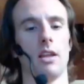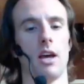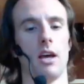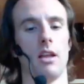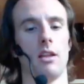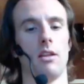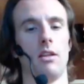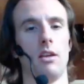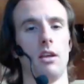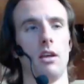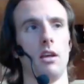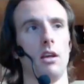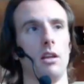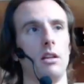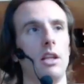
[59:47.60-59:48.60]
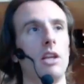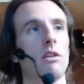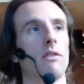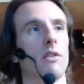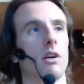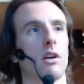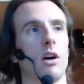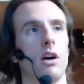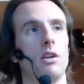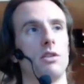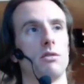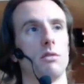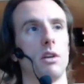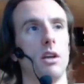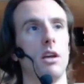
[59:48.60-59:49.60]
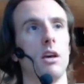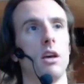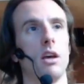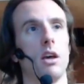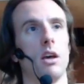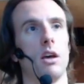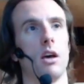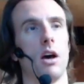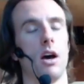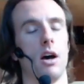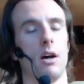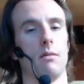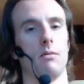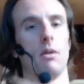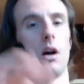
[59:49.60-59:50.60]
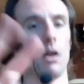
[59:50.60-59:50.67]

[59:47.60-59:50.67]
that the leader of our country, yeah, uh,